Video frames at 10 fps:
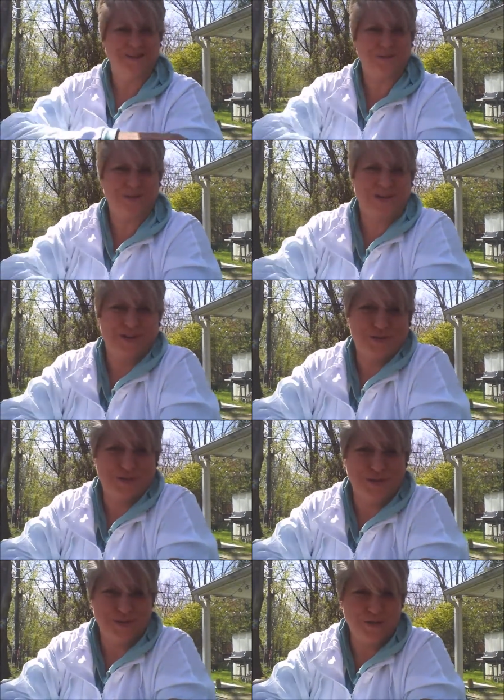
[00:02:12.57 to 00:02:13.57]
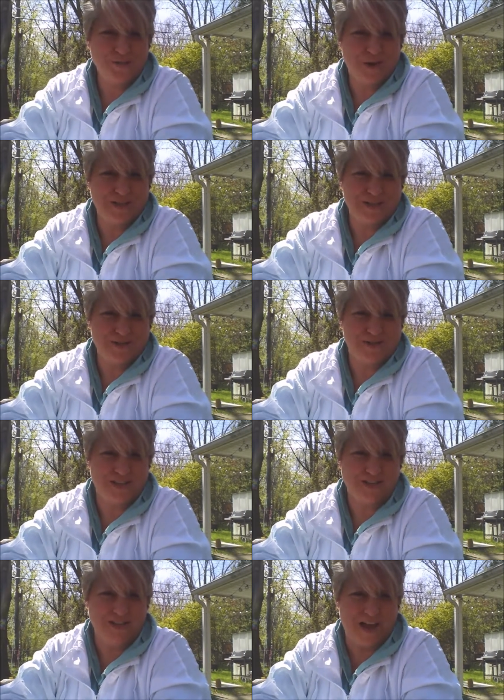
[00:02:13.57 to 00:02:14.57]
we usually do, once you see
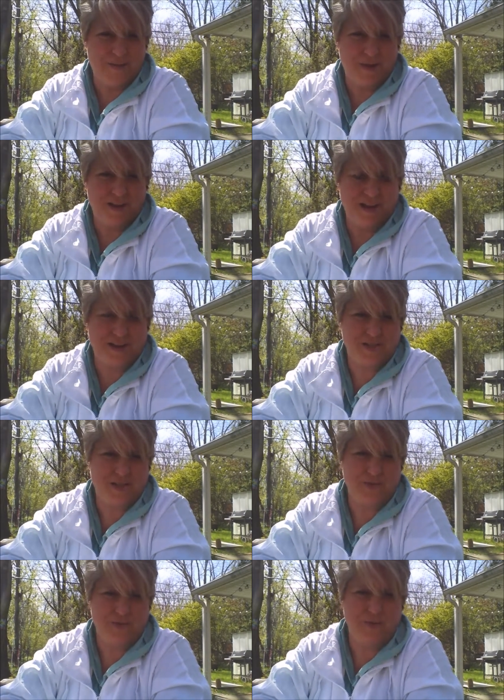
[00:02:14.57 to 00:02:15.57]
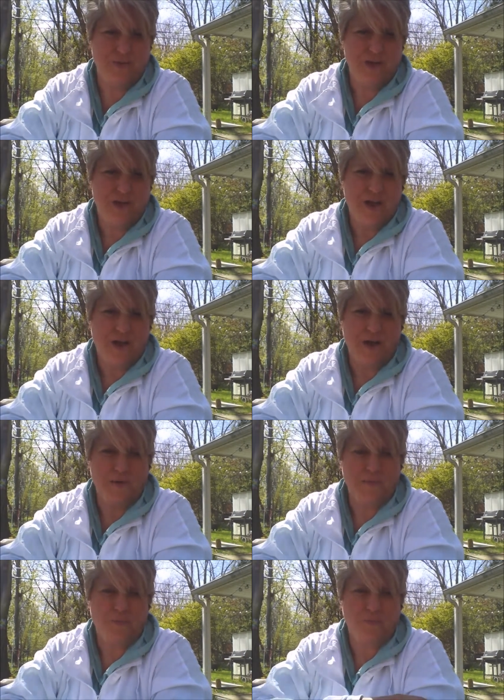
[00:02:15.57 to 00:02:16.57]
the lab, I'll ask you
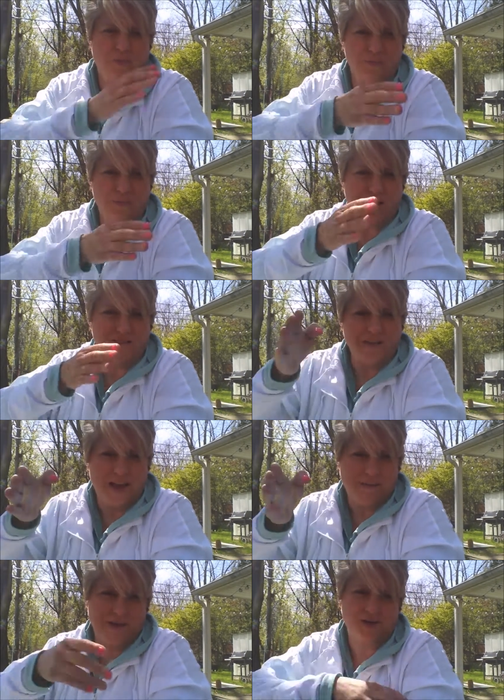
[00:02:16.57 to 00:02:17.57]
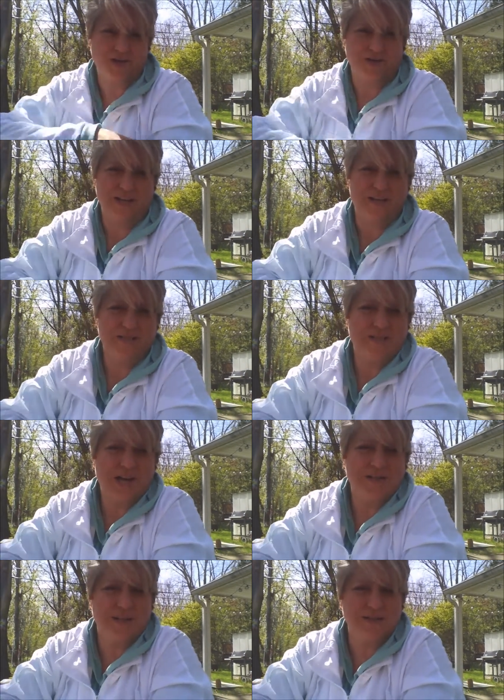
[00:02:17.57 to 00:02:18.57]
throughout the lab actually to
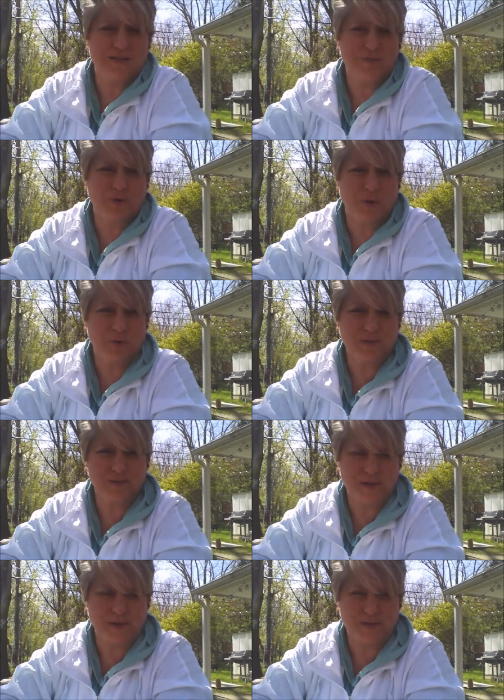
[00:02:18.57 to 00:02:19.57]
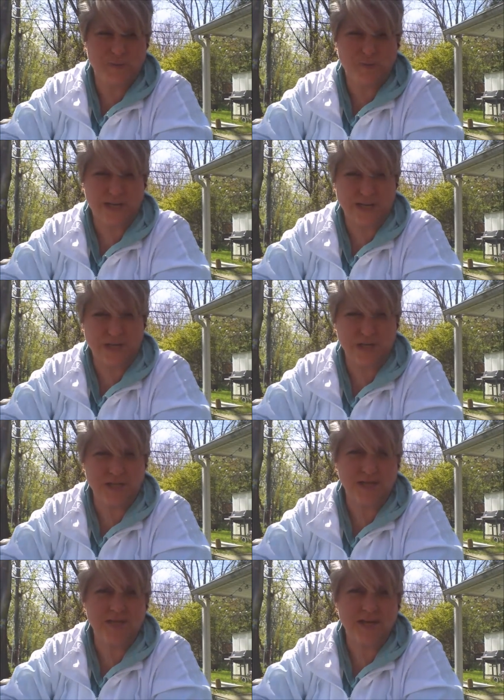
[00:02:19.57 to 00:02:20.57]
jot down some notes, make some
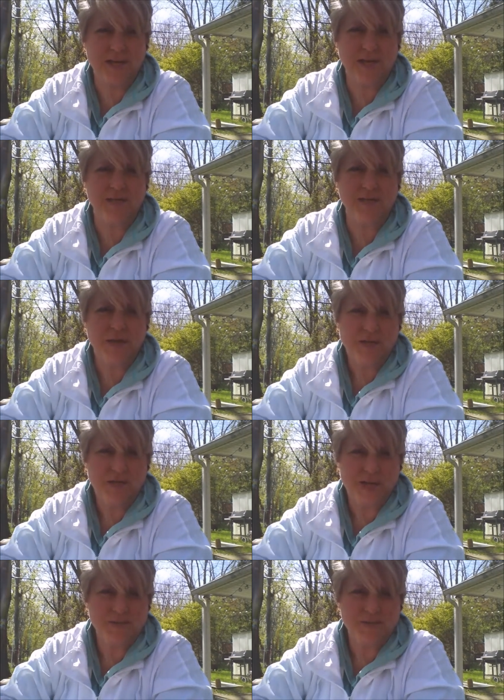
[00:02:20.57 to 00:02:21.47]
predictions, and jot